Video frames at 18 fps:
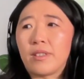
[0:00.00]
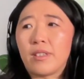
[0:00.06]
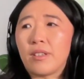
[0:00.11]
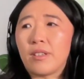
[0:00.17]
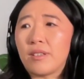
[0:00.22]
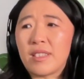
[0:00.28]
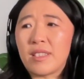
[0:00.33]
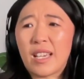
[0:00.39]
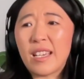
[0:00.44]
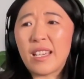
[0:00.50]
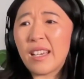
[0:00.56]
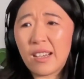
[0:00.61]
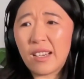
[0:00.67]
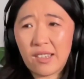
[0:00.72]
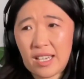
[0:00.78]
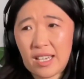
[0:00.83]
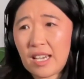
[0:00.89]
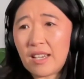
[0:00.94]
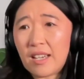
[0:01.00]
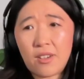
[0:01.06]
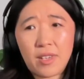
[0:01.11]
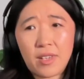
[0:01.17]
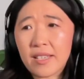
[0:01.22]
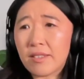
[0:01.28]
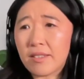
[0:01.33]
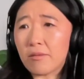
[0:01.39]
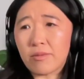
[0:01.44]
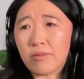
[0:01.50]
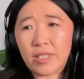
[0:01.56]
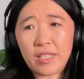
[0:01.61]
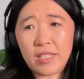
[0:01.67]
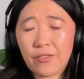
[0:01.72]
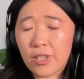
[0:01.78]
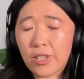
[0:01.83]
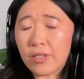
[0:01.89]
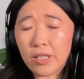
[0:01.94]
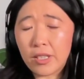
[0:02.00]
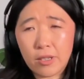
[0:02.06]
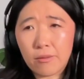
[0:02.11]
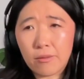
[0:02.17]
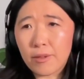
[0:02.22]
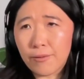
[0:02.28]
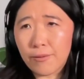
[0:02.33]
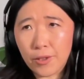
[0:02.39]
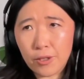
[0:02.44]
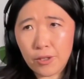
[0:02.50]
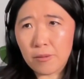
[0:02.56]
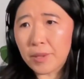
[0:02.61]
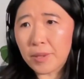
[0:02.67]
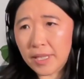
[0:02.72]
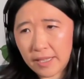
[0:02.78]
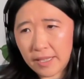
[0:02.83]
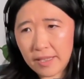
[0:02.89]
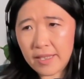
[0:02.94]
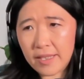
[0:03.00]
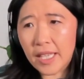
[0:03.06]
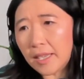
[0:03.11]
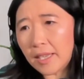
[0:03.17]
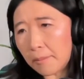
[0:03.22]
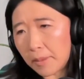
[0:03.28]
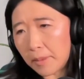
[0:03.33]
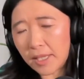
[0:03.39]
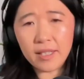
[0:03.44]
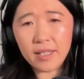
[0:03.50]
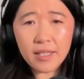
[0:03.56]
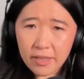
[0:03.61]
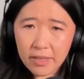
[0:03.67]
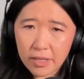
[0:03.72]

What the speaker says: say, yeah, okay, no, that's a very good referral. Please send them in, etc.,